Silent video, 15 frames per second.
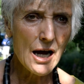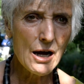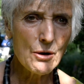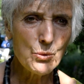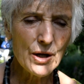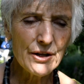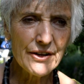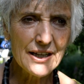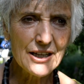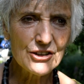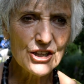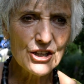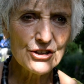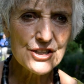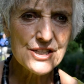Well, they could
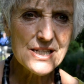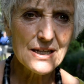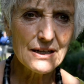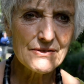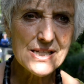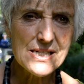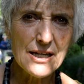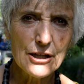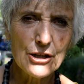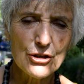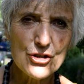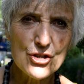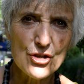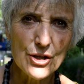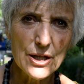contact the
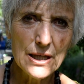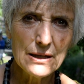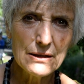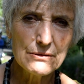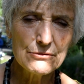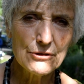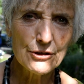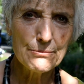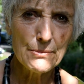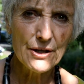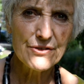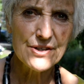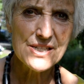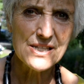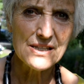secretary, Rod
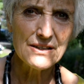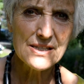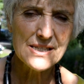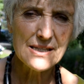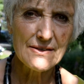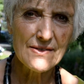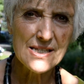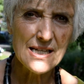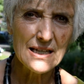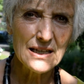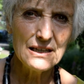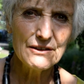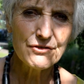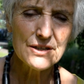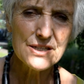Matheson. There's a
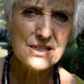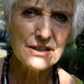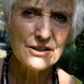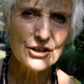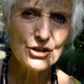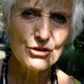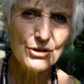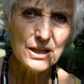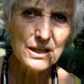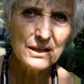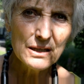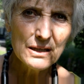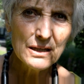leaflet in the green